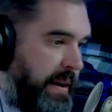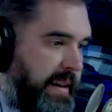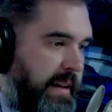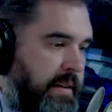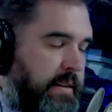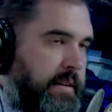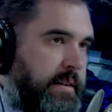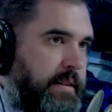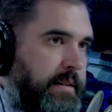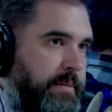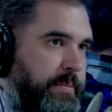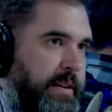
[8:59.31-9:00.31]
I did.
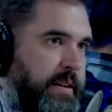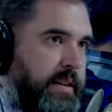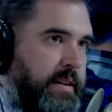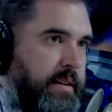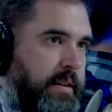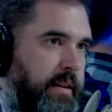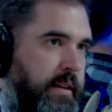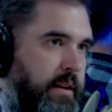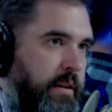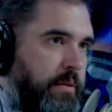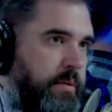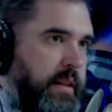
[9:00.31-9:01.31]
But
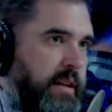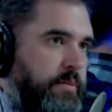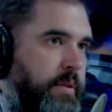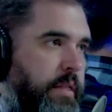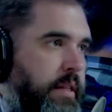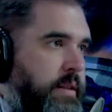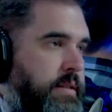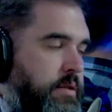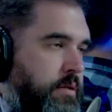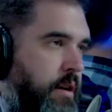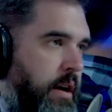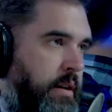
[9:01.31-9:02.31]
that's one of the things that's
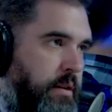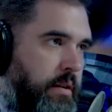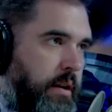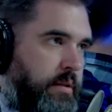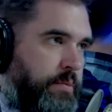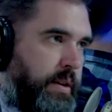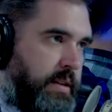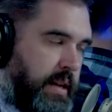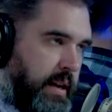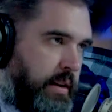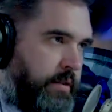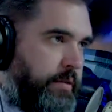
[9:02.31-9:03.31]
great as we
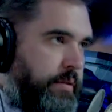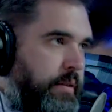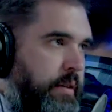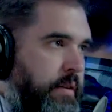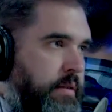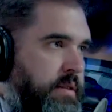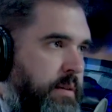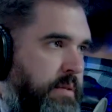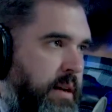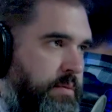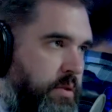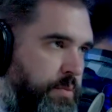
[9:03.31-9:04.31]
teach.
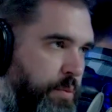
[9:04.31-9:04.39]
Sometimes there's